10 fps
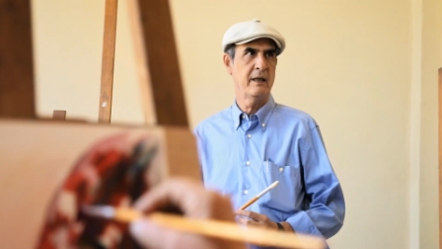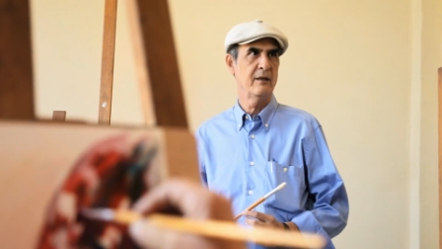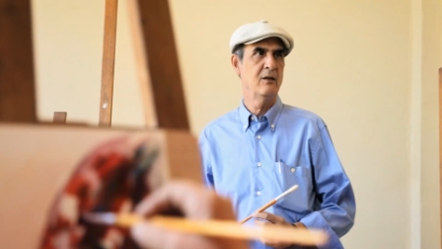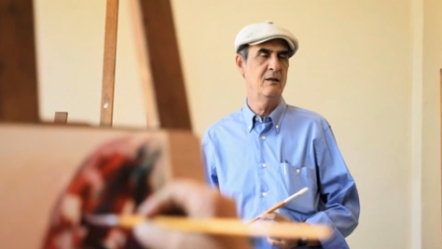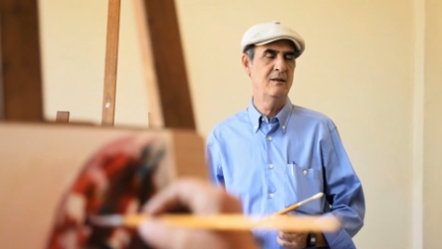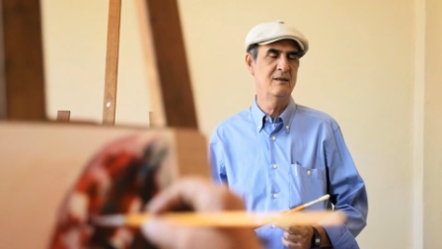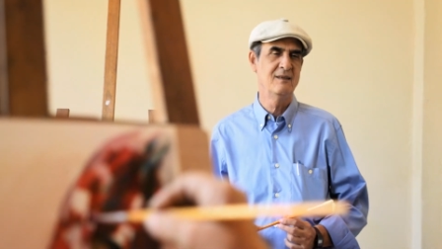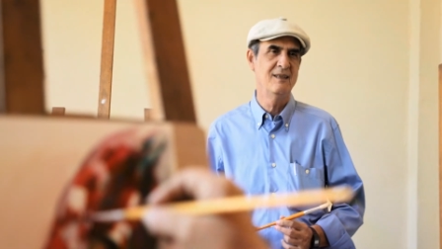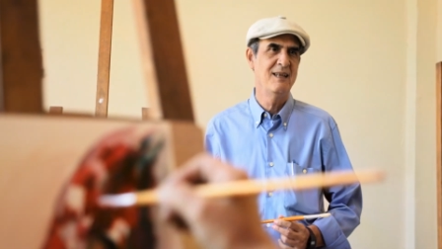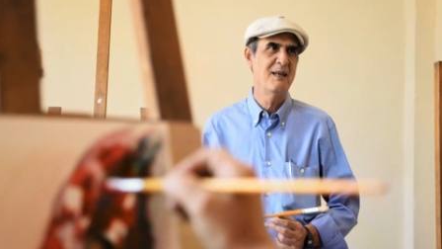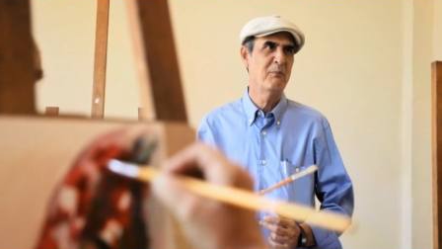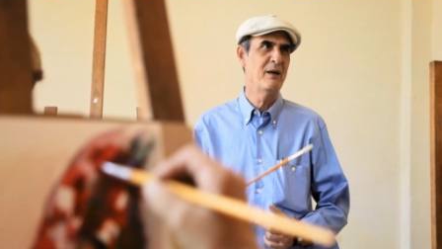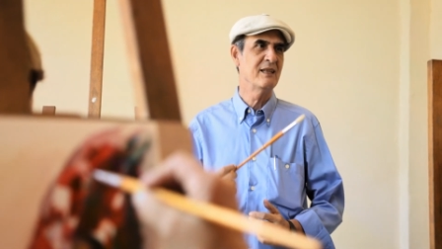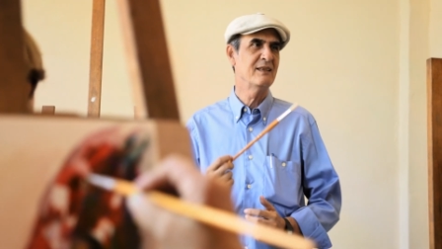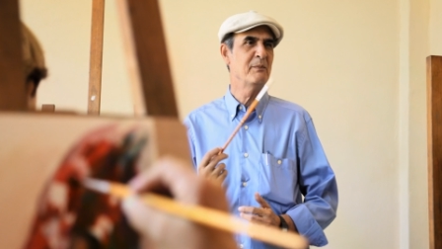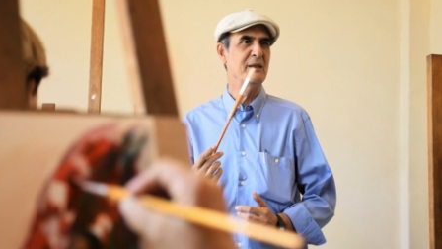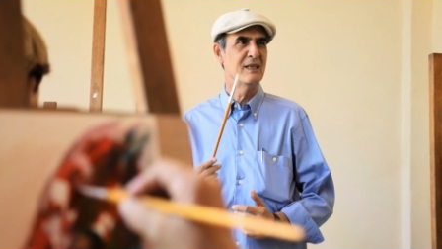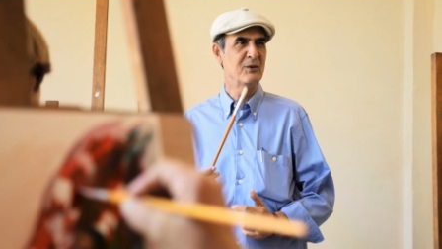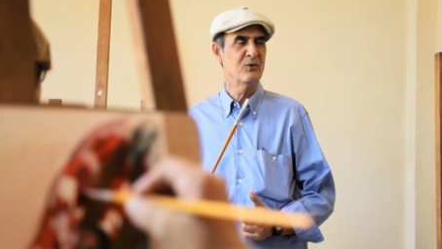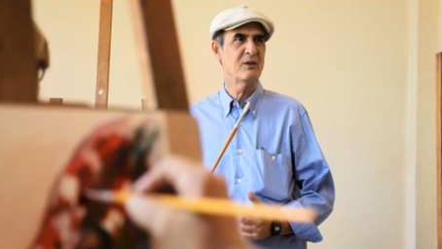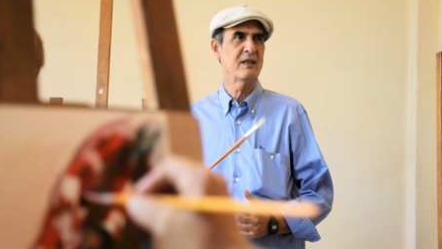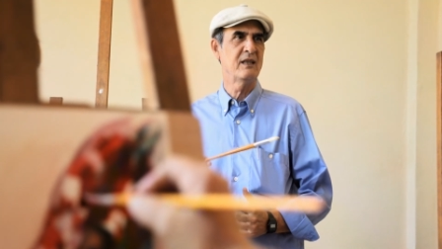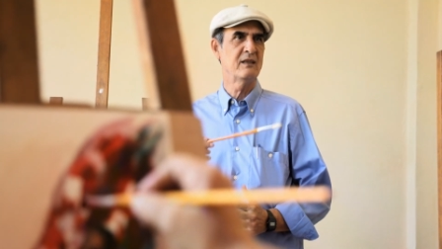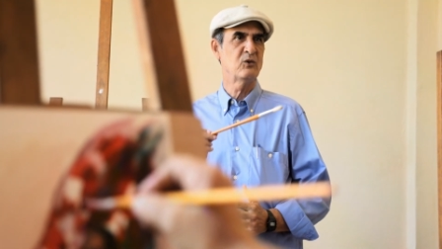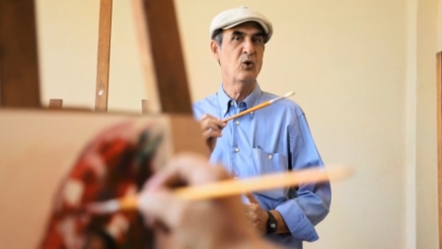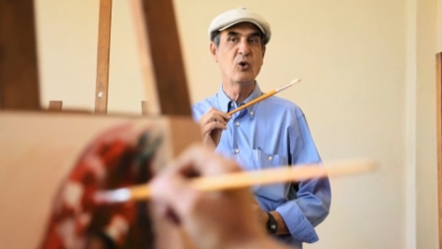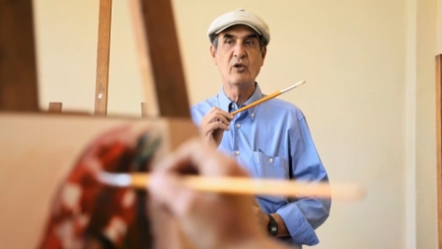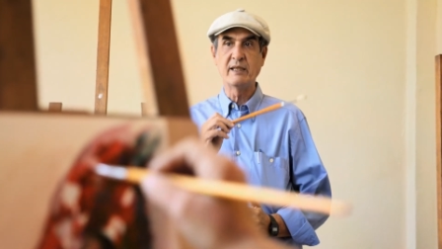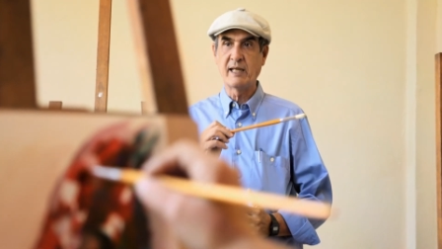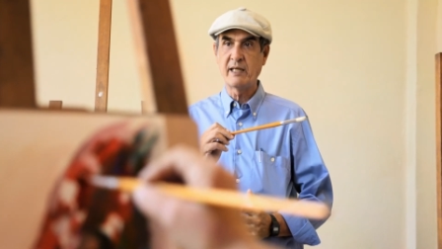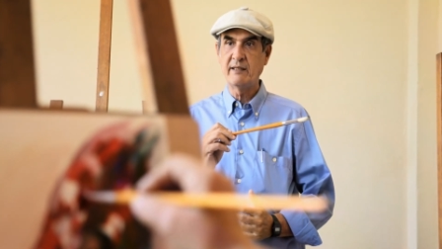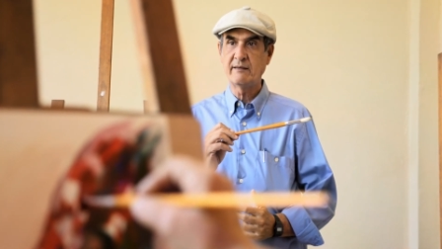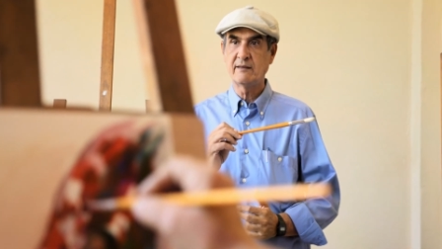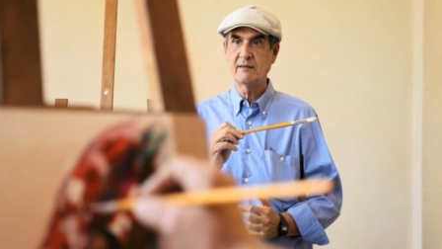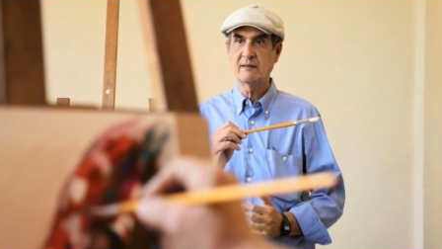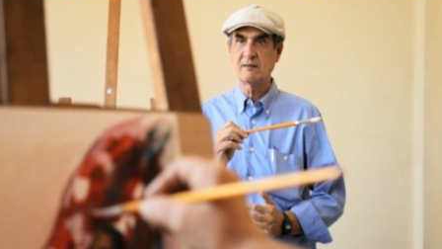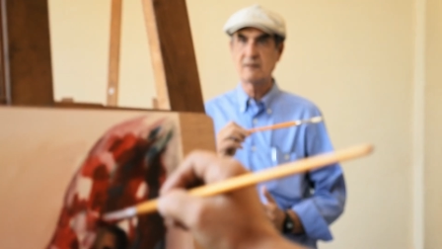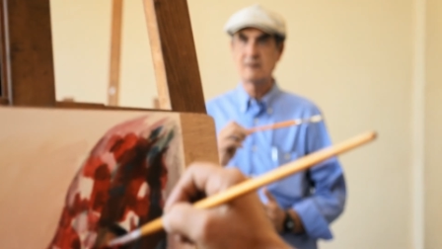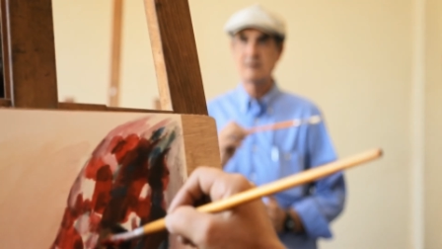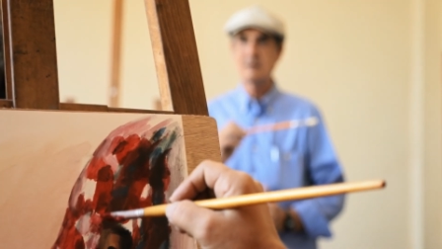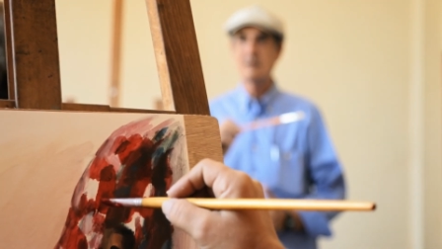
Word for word: and the PhD students are only doing their research. But in